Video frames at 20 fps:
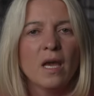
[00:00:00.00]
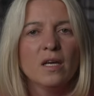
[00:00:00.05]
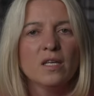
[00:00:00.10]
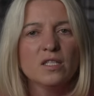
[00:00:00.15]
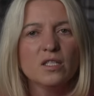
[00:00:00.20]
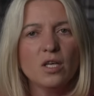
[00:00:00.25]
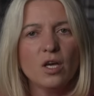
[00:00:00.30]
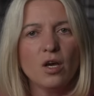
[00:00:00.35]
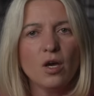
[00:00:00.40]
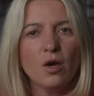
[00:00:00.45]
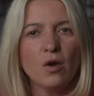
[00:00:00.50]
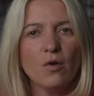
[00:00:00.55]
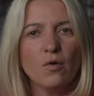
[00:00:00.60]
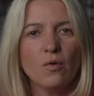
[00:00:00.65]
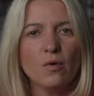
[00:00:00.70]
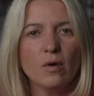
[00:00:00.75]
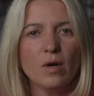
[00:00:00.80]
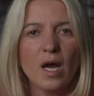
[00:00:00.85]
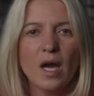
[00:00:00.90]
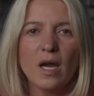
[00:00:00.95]

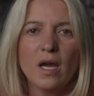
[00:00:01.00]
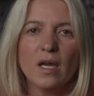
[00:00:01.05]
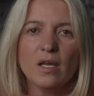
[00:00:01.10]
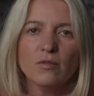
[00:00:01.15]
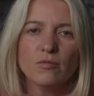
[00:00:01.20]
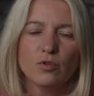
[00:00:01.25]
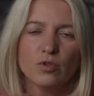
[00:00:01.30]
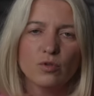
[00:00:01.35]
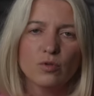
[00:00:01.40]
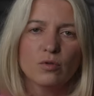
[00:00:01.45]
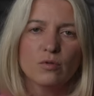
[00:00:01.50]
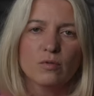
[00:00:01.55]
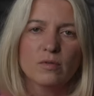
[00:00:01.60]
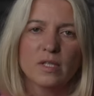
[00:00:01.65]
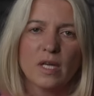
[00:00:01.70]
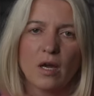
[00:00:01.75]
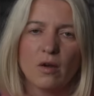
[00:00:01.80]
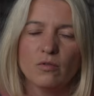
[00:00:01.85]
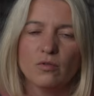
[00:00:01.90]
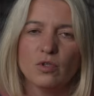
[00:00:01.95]
so I took
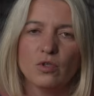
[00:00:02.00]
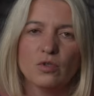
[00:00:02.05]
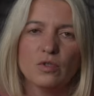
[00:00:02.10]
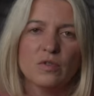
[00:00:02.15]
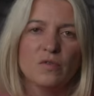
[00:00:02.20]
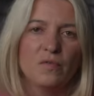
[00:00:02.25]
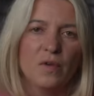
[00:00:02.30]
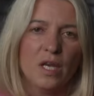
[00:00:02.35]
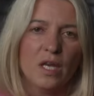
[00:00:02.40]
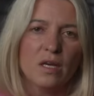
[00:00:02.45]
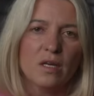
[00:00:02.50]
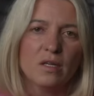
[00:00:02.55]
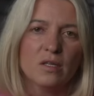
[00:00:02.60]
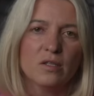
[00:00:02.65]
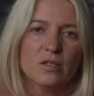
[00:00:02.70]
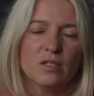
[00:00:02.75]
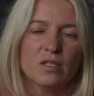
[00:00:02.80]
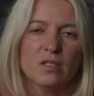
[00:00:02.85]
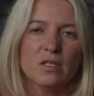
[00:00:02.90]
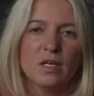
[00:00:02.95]
down those
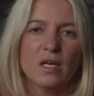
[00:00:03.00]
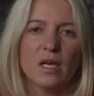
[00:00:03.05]
videos